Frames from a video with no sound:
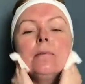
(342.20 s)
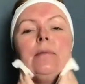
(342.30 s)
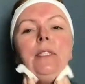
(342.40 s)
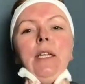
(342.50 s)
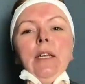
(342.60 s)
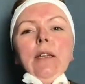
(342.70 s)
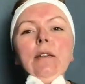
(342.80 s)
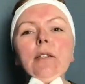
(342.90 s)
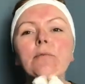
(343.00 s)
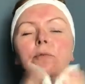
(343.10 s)

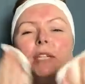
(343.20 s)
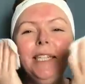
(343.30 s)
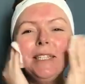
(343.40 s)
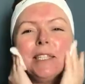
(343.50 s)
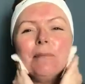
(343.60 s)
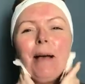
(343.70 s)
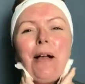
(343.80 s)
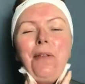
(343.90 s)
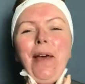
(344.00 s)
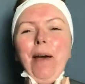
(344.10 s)
You can really
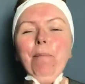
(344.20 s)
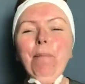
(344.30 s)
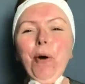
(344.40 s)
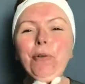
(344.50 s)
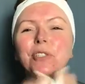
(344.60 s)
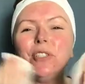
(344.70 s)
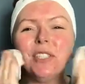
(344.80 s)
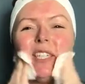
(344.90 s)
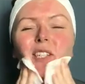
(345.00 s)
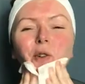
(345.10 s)
smell that borage
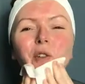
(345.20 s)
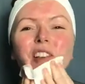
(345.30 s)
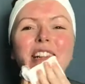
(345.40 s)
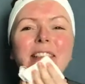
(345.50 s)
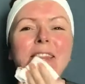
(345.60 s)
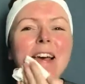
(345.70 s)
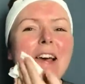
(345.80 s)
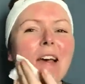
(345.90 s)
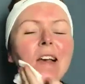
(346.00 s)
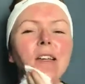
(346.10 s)
seed oil in
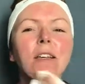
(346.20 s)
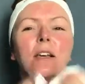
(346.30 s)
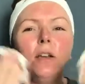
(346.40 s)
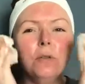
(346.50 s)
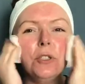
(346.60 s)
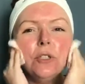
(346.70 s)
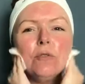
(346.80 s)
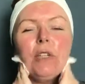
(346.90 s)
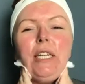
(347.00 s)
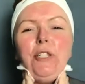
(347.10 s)
there, which is
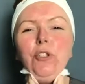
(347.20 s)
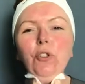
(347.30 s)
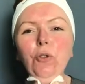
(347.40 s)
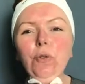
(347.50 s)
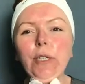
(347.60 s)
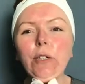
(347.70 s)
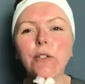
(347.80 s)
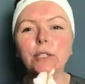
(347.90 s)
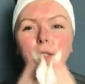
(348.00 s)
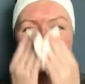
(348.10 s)
really soothing on
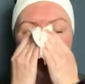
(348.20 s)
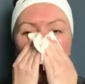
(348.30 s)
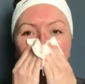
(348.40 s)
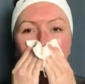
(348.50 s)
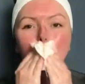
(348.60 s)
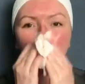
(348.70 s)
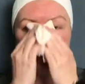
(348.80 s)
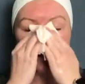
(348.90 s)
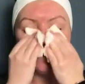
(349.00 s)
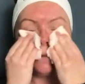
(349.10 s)
the skin,
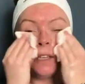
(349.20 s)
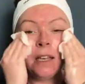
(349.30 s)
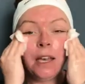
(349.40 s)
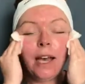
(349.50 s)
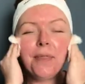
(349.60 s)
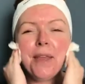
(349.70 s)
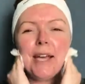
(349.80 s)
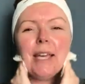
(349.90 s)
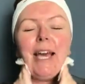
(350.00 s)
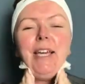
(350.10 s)
and
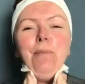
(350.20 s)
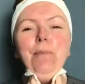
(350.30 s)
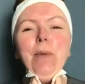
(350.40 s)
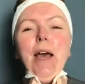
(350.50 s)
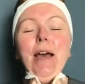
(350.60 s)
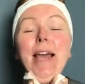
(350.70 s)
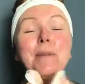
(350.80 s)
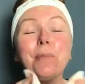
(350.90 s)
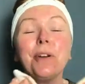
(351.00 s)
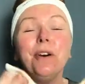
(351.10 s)
that
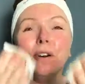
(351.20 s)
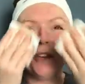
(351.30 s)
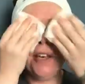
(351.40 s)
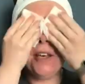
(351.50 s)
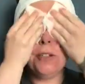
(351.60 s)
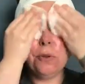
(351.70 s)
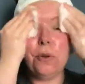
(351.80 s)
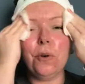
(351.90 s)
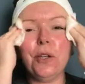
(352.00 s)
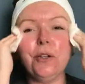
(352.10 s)
apricot kernel
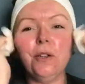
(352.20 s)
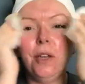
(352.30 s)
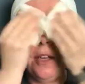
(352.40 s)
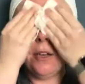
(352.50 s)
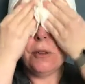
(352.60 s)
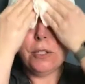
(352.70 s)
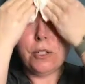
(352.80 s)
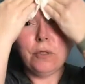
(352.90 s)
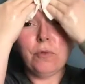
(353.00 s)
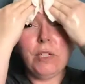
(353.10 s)
oil, which
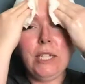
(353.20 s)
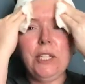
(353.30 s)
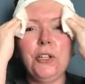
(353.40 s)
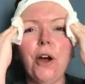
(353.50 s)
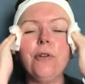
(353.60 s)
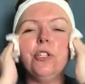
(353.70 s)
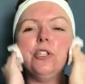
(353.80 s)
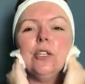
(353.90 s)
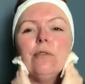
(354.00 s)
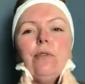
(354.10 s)
is really
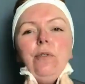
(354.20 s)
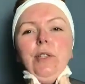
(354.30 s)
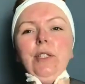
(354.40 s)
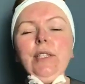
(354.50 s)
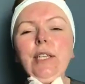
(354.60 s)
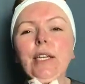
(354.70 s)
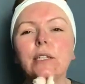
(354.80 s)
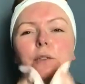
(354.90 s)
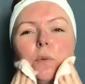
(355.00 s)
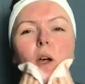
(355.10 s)
nourishing for the skin
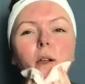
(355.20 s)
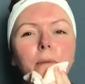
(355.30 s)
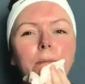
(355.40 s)
as well.